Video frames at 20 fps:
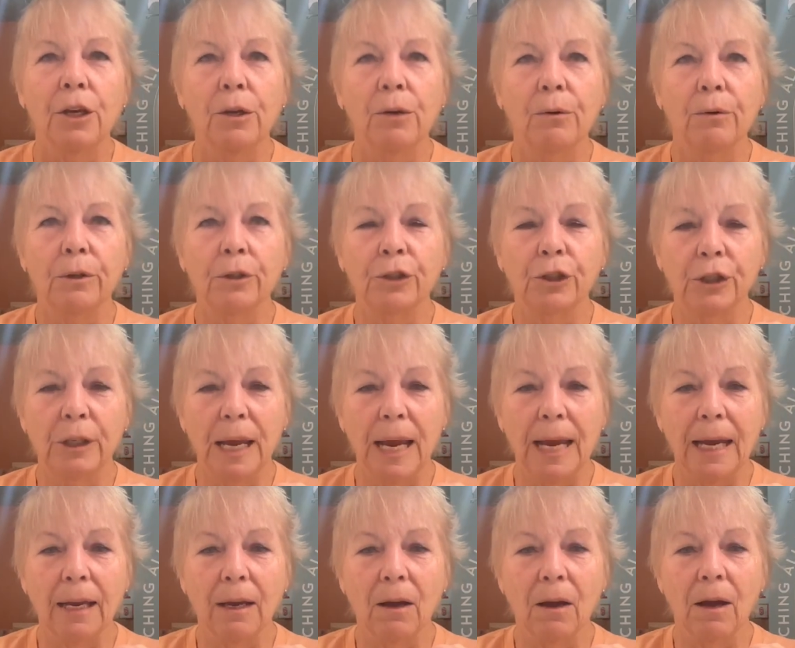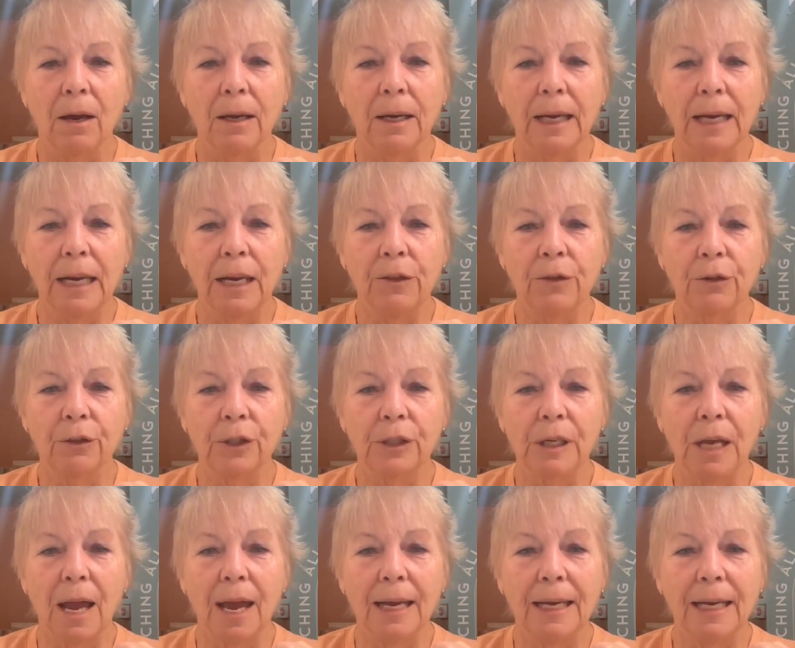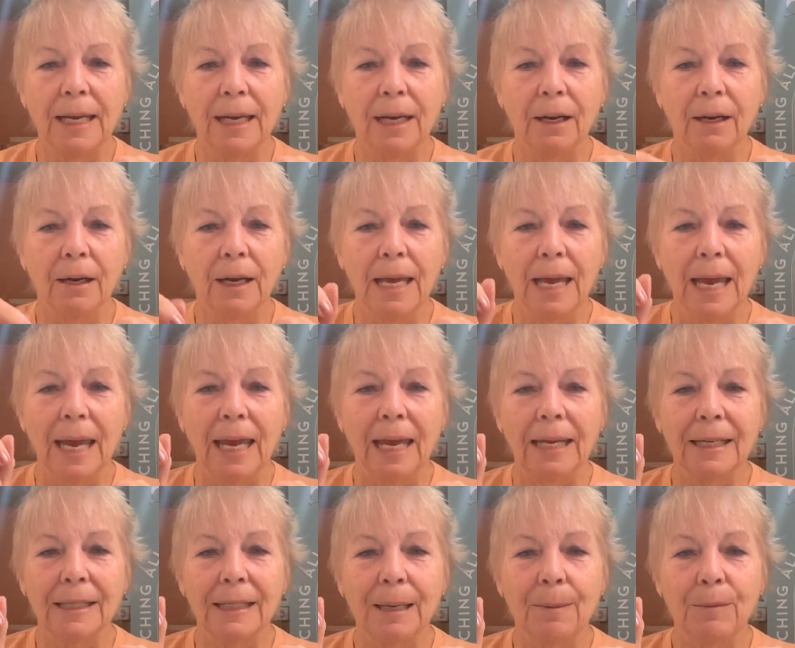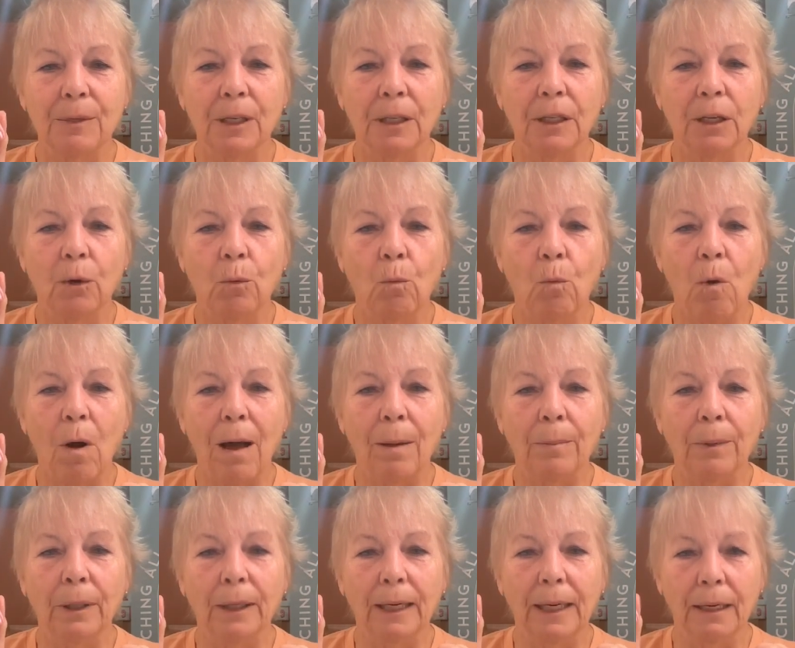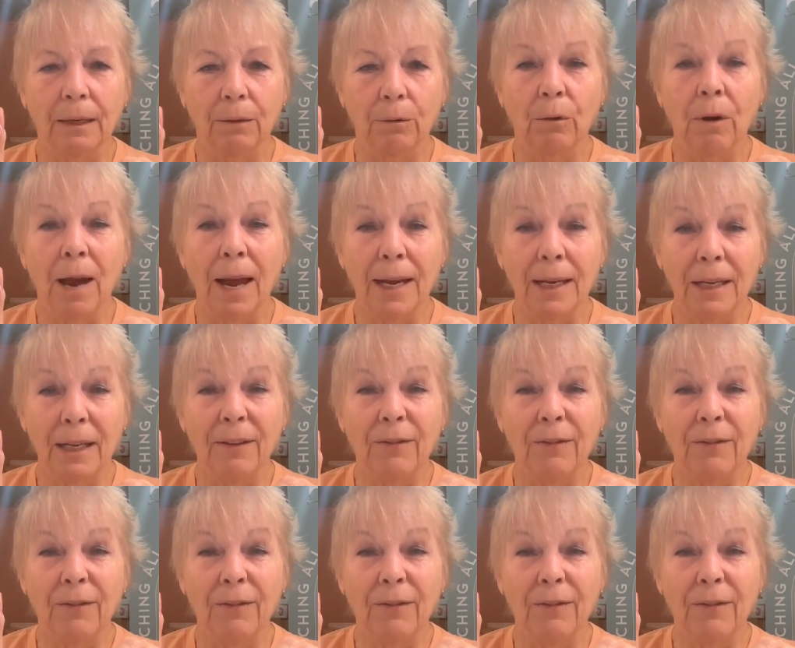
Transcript: shank on either side here, it seems a little wobbly, right? If